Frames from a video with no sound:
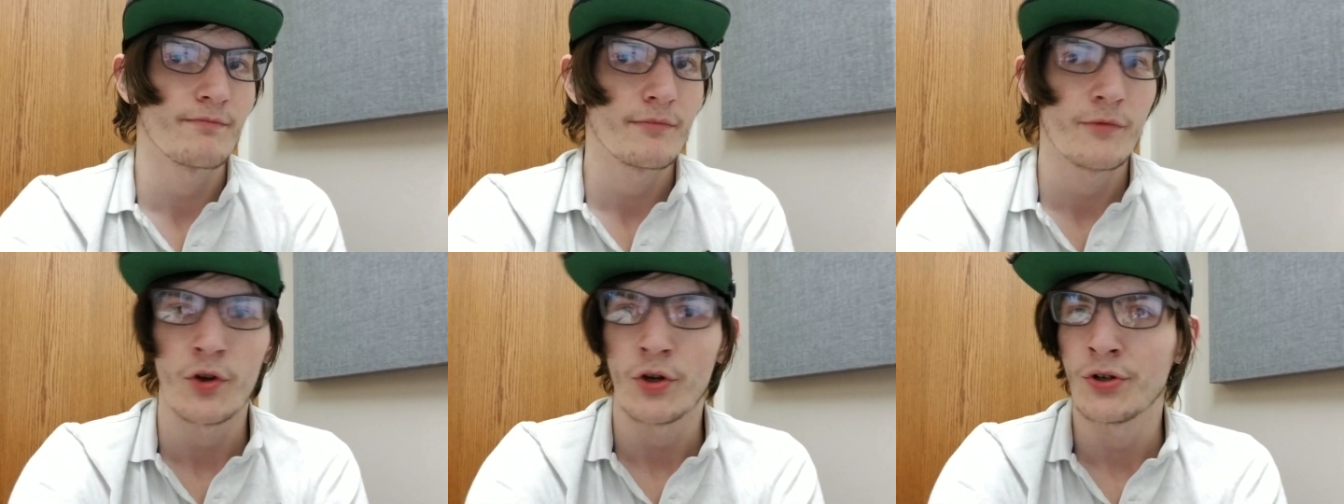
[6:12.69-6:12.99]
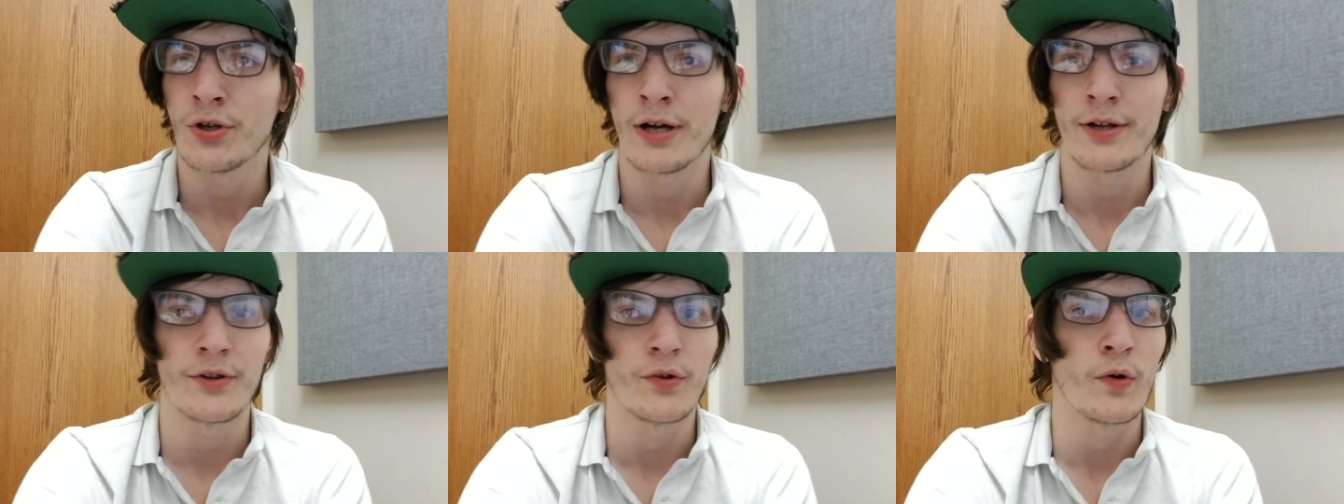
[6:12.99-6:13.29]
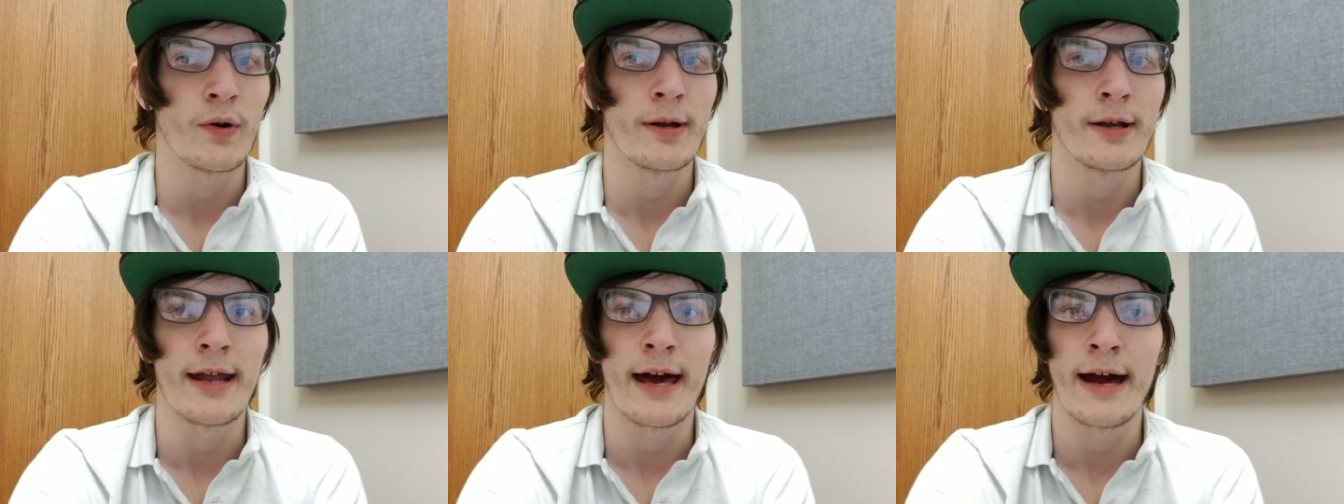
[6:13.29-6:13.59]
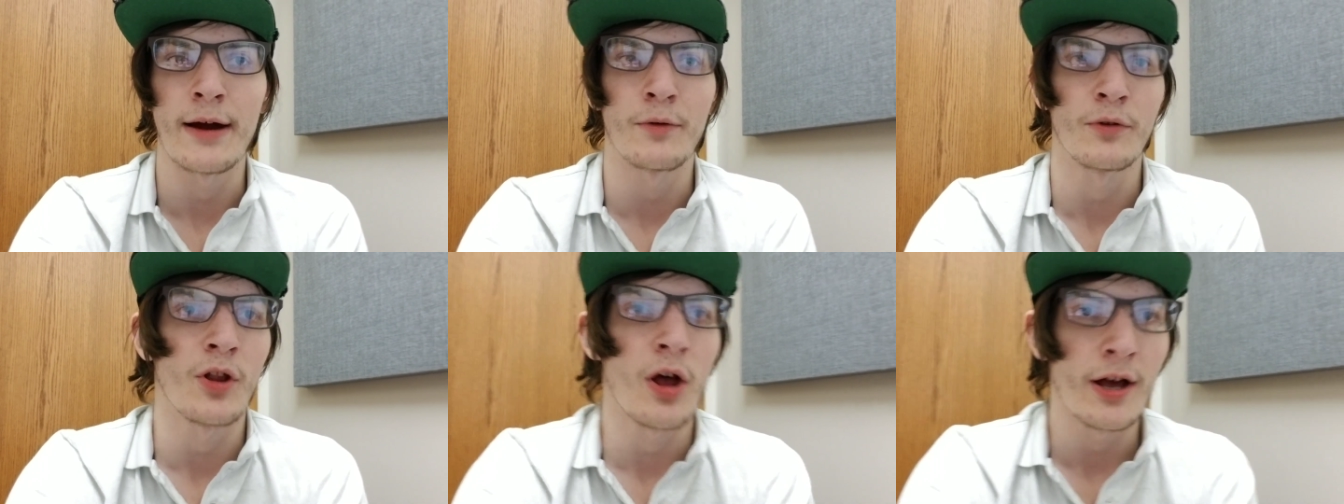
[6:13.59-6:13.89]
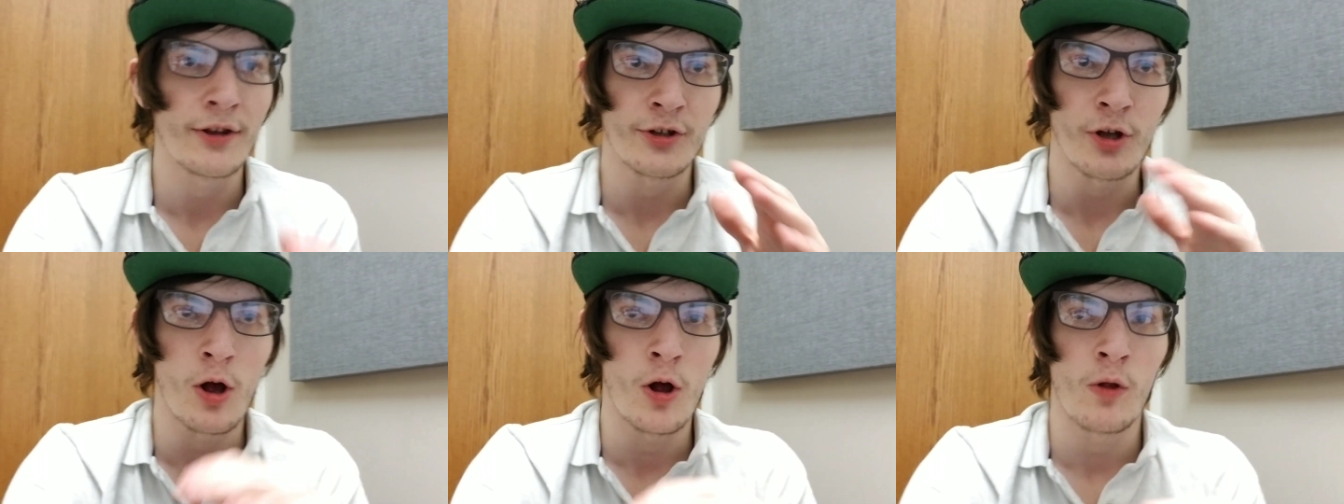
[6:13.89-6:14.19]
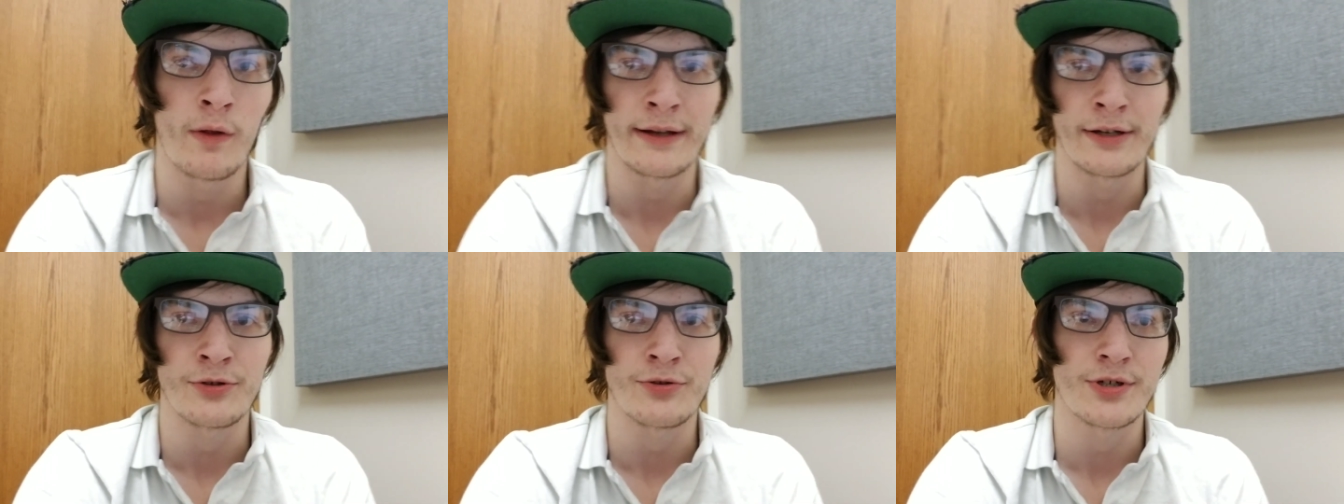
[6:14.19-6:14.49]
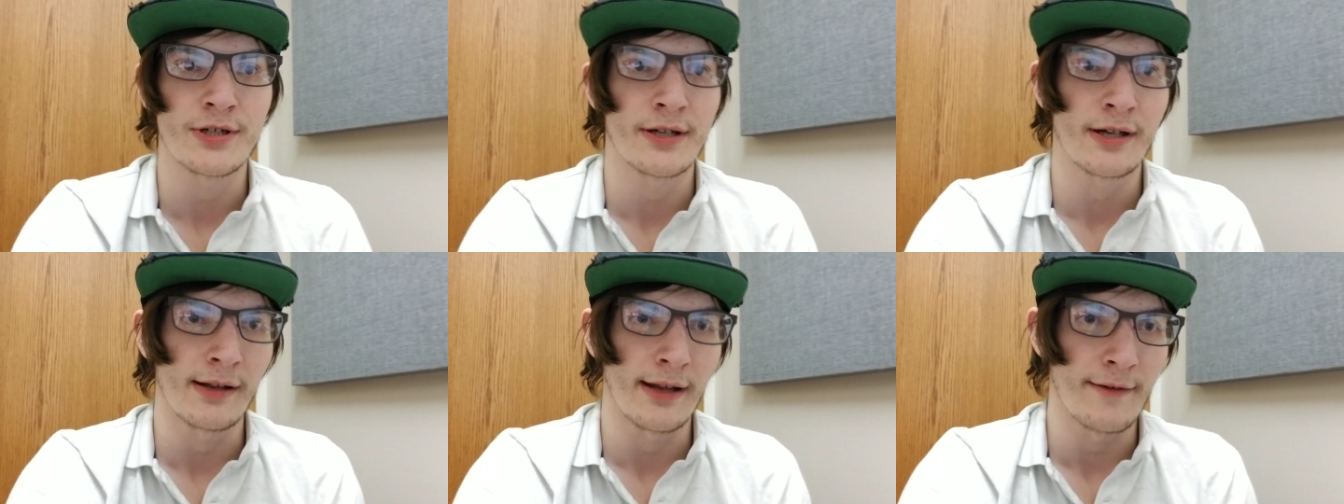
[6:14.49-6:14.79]
Could not do it. I lost all
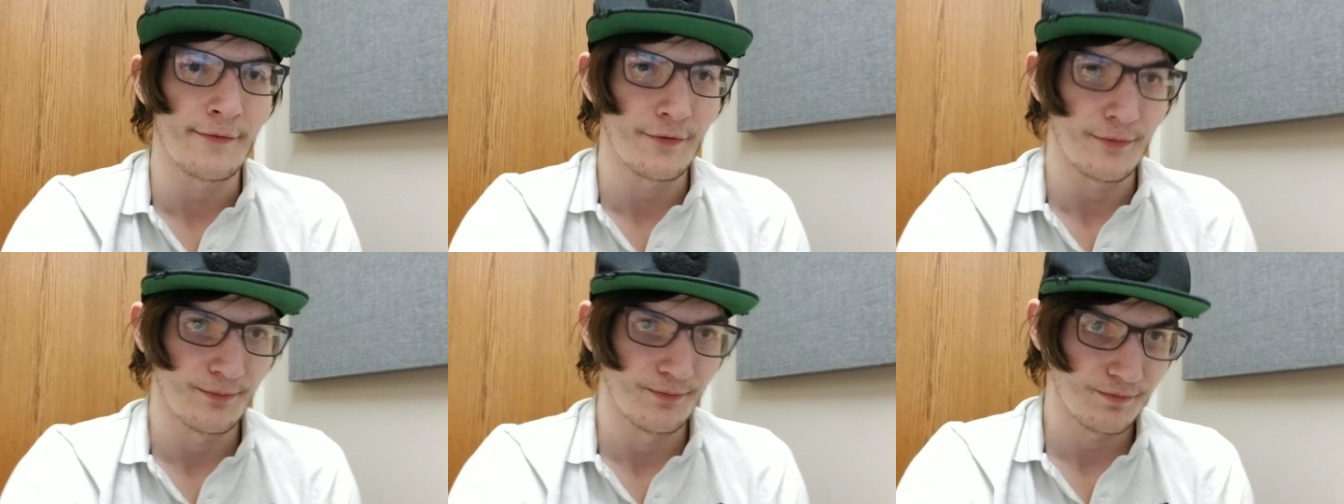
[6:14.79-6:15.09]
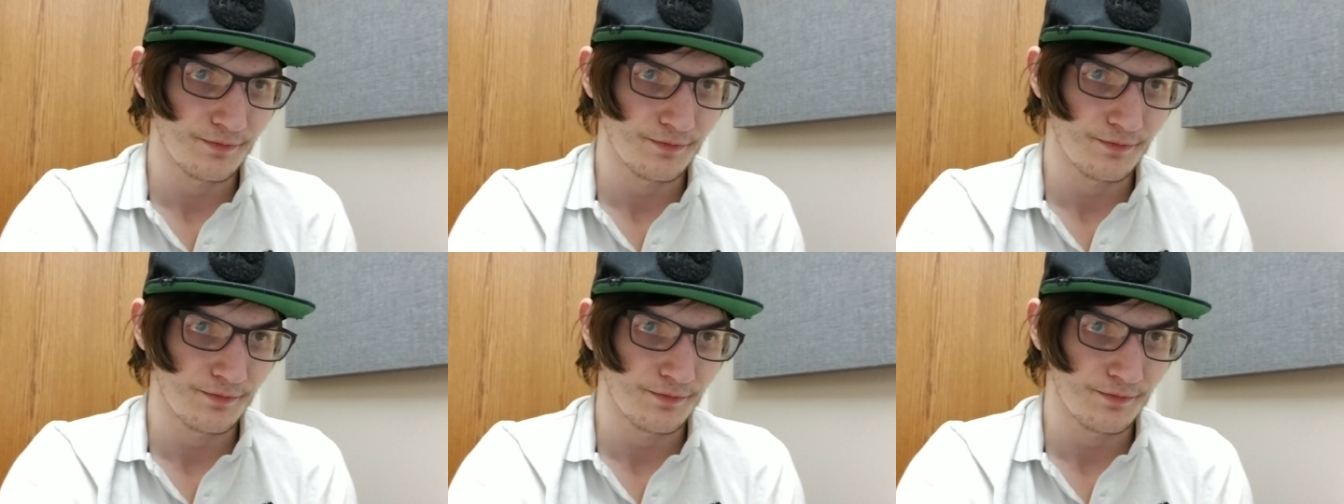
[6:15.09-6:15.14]
energy to live.